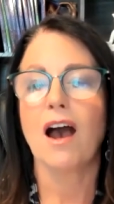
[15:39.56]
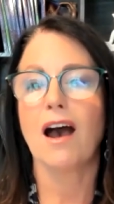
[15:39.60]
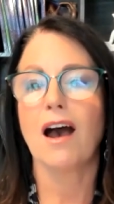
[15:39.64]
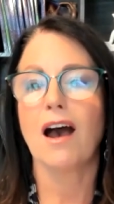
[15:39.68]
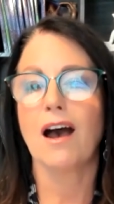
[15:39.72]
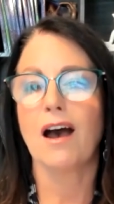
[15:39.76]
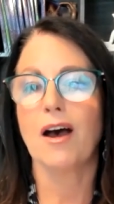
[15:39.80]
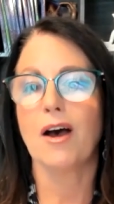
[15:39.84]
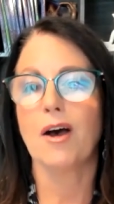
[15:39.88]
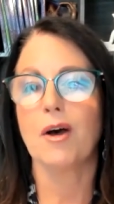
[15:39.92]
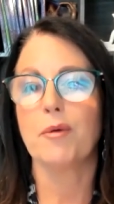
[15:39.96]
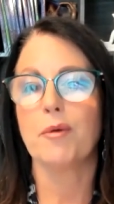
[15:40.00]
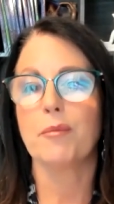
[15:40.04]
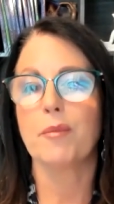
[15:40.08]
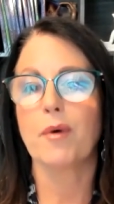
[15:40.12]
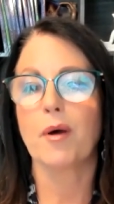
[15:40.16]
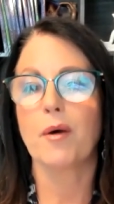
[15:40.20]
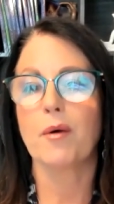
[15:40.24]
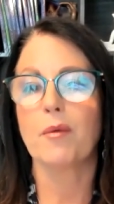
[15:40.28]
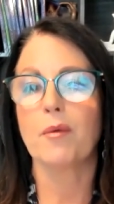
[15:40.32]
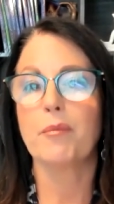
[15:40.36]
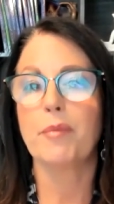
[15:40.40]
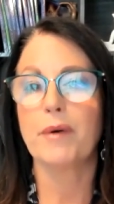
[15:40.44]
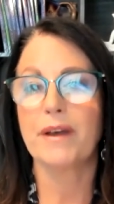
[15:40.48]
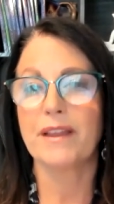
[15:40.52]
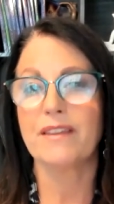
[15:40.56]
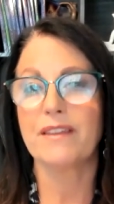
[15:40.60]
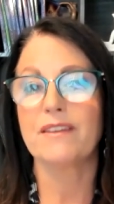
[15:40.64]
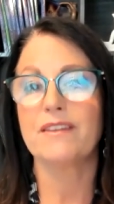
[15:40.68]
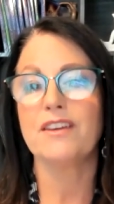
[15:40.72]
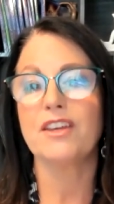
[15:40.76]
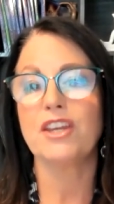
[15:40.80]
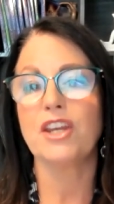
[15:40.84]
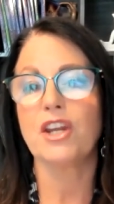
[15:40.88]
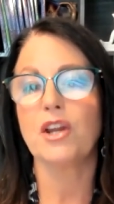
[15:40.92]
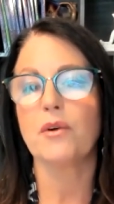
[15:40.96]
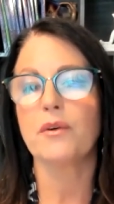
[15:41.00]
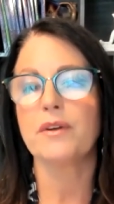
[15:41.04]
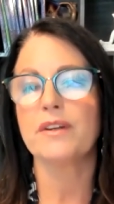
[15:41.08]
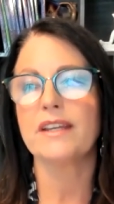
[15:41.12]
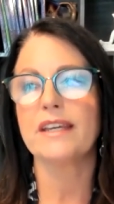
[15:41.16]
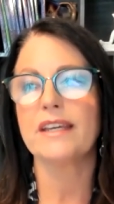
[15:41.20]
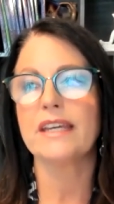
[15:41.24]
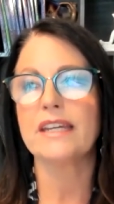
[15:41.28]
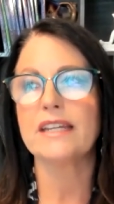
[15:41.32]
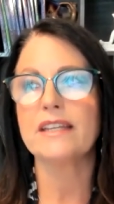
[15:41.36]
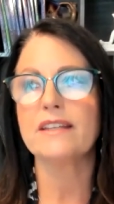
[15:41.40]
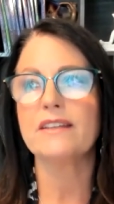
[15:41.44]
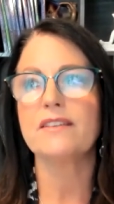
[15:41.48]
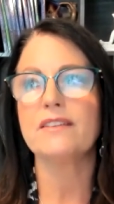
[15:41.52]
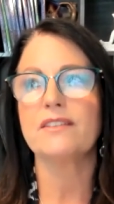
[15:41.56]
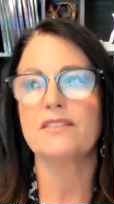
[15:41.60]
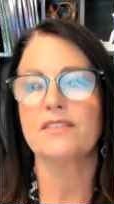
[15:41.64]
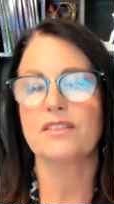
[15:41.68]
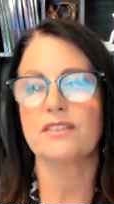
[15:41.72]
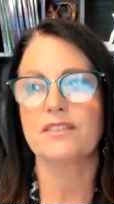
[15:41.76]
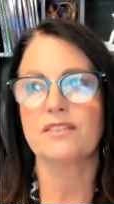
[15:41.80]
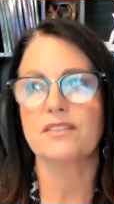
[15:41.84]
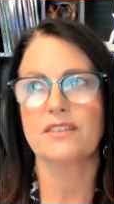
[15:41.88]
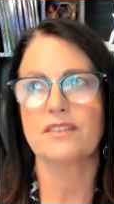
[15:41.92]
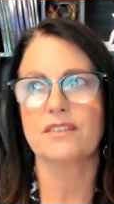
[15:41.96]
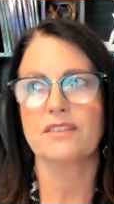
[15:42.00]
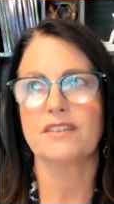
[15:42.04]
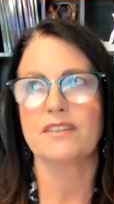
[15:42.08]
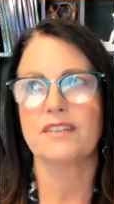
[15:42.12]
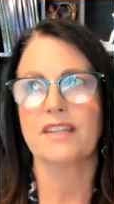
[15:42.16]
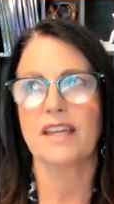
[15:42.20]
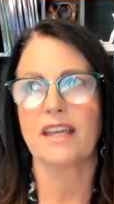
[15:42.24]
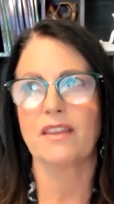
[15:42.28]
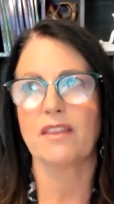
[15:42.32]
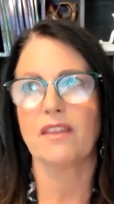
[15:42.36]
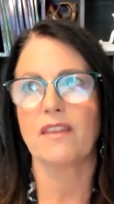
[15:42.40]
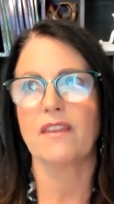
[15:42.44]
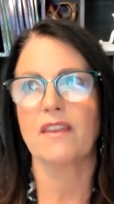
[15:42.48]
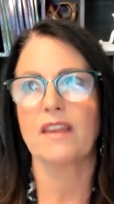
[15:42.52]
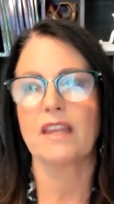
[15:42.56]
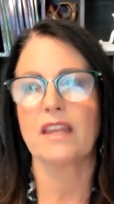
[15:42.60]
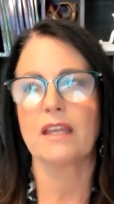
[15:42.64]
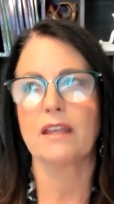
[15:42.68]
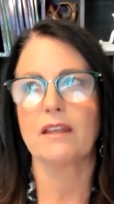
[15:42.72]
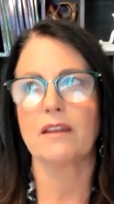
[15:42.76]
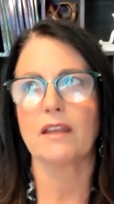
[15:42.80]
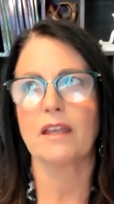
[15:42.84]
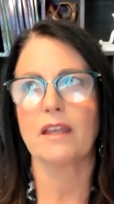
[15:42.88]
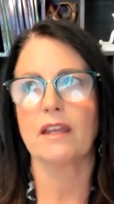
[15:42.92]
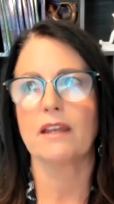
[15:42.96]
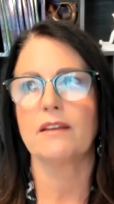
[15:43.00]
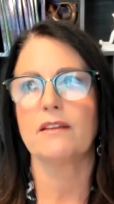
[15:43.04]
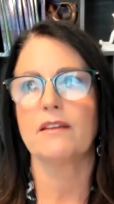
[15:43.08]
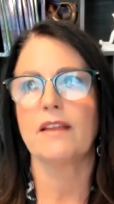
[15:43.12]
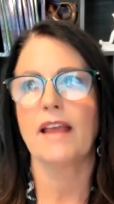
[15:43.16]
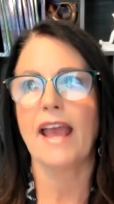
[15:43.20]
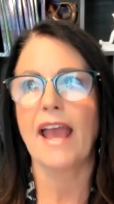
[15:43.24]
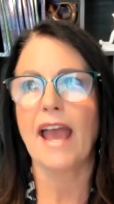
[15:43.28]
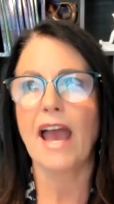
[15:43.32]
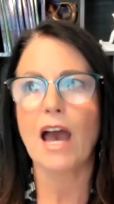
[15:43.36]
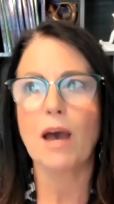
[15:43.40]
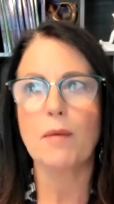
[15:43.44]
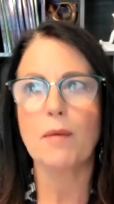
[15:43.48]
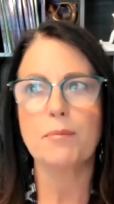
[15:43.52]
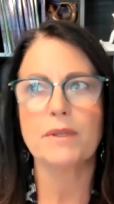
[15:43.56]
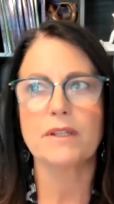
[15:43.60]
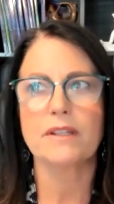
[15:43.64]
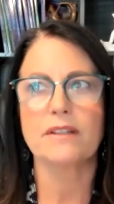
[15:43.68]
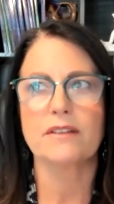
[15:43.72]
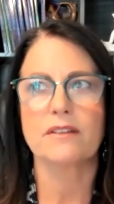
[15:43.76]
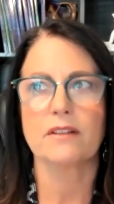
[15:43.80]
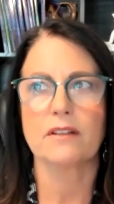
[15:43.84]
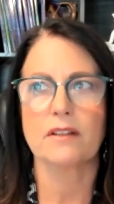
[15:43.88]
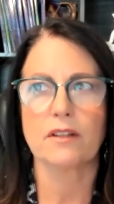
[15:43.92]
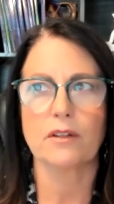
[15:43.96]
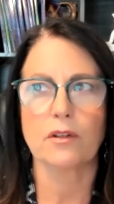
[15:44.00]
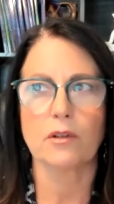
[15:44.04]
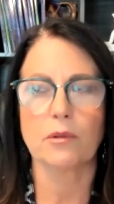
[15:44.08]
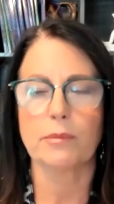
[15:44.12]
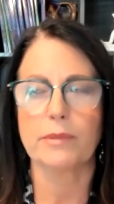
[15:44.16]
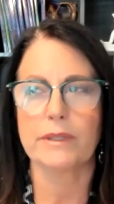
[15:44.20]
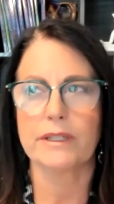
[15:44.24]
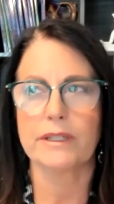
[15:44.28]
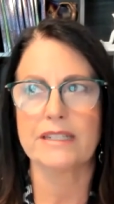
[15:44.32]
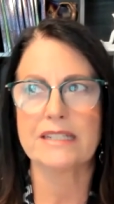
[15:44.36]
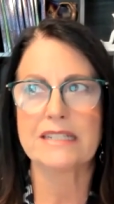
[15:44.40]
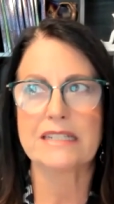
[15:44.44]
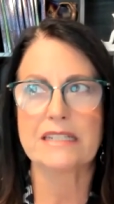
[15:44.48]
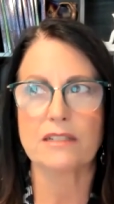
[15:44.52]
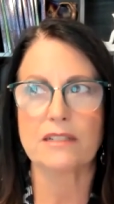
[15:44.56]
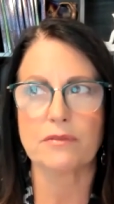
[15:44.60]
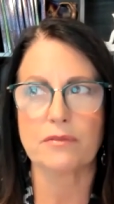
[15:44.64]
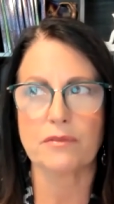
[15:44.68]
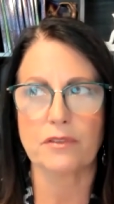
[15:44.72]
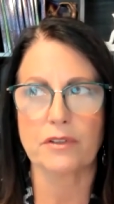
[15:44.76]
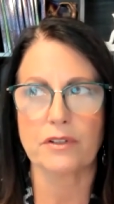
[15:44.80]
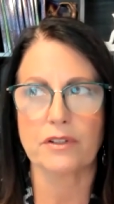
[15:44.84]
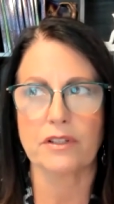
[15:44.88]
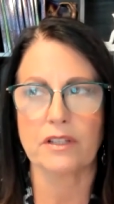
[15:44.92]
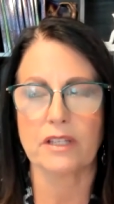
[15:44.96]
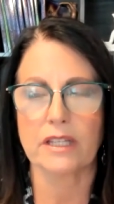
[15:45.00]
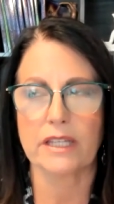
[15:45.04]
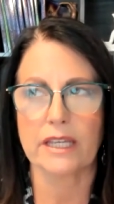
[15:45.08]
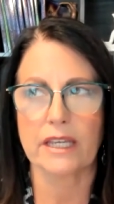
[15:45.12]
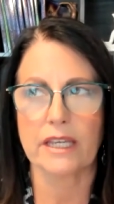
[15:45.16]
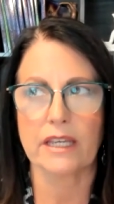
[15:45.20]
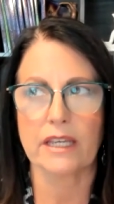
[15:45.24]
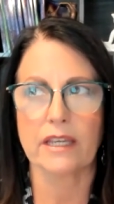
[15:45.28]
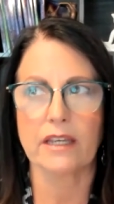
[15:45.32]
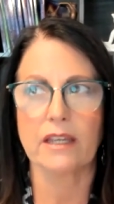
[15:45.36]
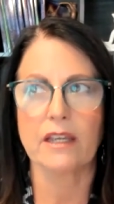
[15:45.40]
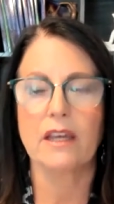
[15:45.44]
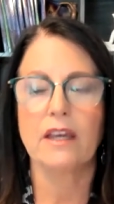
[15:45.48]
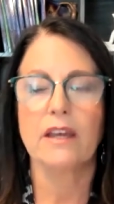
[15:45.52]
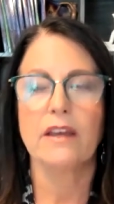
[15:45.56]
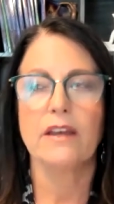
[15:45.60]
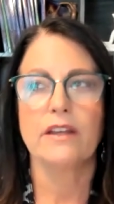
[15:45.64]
um but you know it, it is just to say that it, it happens a little bit differently